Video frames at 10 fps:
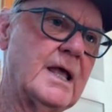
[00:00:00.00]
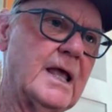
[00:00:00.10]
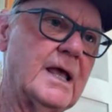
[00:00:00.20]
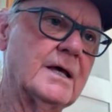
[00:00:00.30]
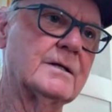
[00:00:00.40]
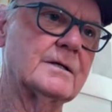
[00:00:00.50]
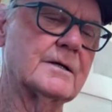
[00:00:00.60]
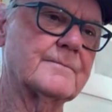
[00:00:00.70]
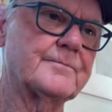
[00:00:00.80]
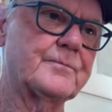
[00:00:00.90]
And
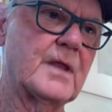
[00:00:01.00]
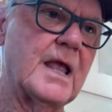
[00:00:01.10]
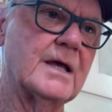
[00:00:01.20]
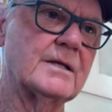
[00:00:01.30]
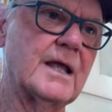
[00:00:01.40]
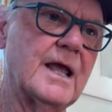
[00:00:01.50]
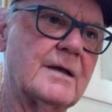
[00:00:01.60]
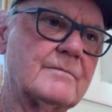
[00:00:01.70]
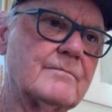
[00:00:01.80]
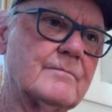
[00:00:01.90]

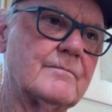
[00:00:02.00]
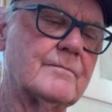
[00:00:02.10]
and